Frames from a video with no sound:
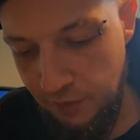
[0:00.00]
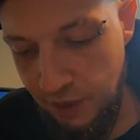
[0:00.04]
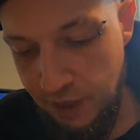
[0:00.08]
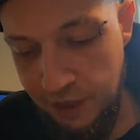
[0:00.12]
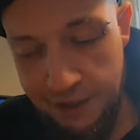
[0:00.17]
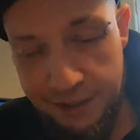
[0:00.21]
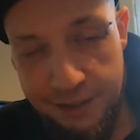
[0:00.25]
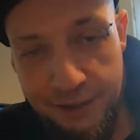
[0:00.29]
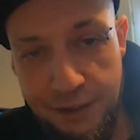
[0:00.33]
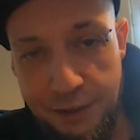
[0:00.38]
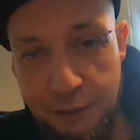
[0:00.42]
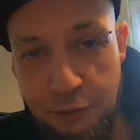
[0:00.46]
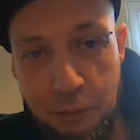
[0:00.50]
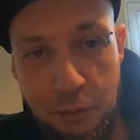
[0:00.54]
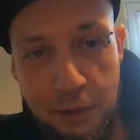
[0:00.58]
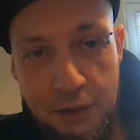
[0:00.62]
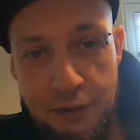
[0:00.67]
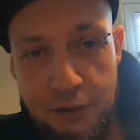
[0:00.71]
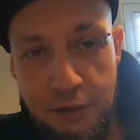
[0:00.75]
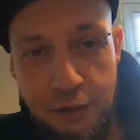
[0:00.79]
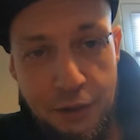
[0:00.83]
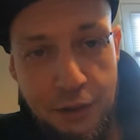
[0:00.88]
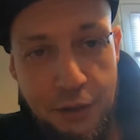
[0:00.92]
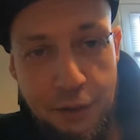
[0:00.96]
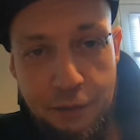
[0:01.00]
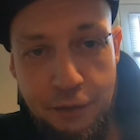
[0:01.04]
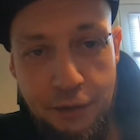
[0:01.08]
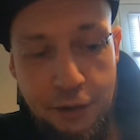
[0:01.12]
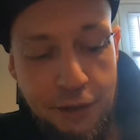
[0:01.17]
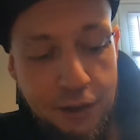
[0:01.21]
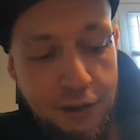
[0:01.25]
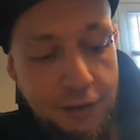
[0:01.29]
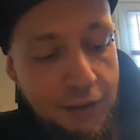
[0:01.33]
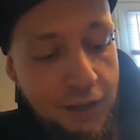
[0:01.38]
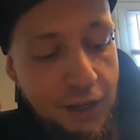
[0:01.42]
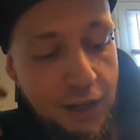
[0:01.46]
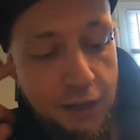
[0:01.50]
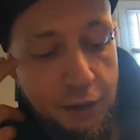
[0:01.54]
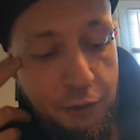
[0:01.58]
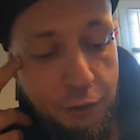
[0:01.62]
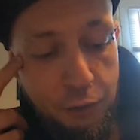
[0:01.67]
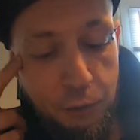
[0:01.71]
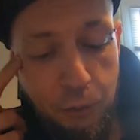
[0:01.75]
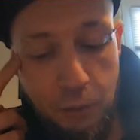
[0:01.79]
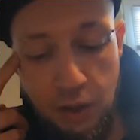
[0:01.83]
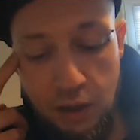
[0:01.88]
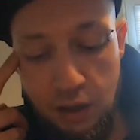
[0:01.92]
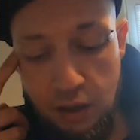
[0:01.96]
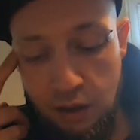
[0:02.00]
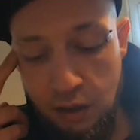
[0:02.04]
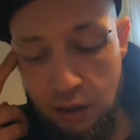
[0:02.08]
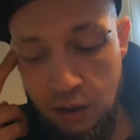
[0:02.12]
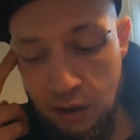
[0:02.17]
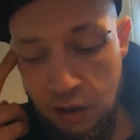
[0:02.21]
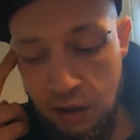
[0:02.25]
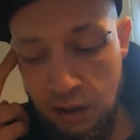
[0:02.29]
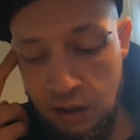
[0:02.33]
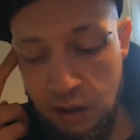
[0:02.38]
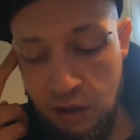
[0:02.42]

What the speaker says: this one delivered on that as well.